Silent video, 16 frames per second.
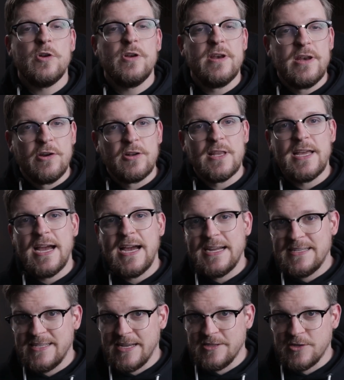were nearly
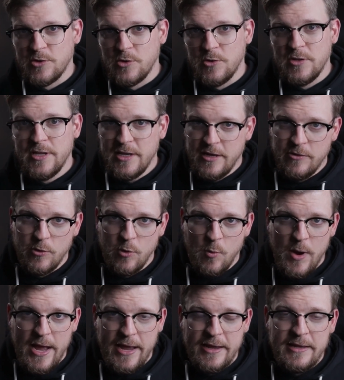identical either
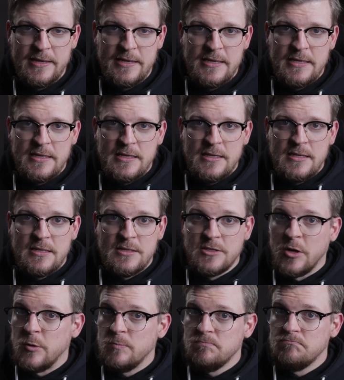way.
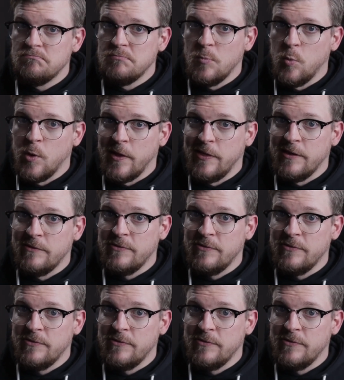So what did